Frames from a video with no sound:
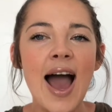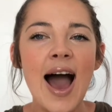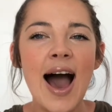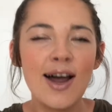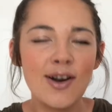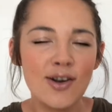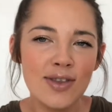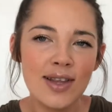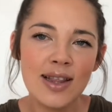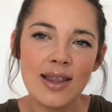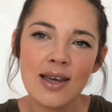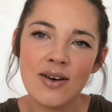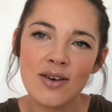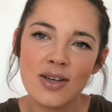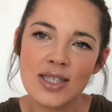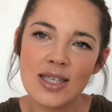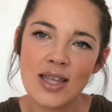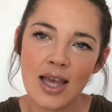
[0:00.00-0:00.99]
I don't think they're
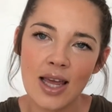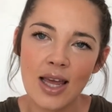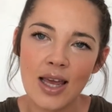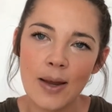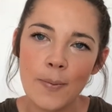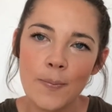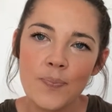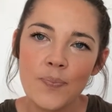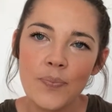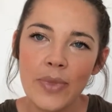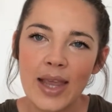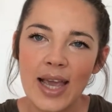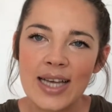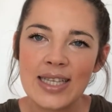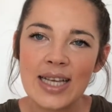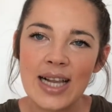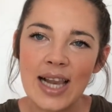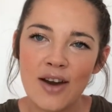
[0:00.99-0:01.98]
as thick
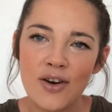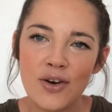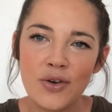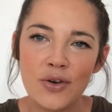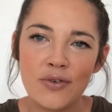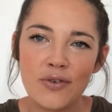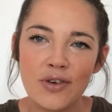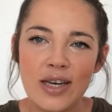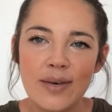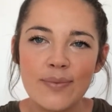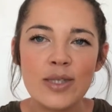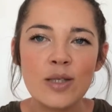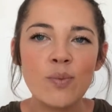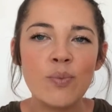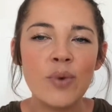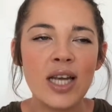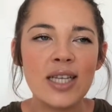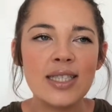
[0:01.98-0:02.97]
as the Clarinevians,
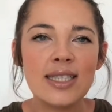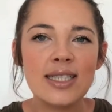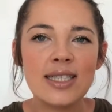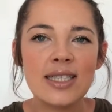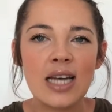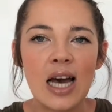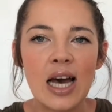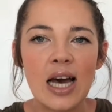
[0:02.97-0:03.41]
but